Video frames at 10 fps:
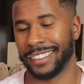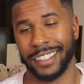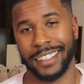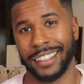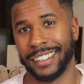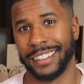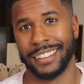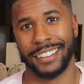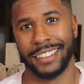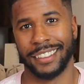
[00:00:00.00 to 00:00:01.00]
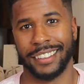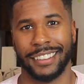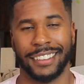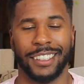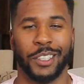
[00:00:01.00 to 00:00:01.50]

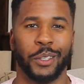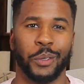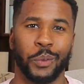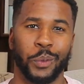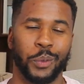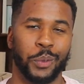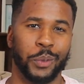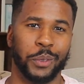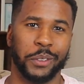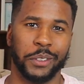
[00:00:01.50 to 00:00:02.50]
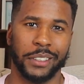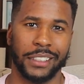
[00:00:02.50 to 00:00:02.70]
This person isn't speaking.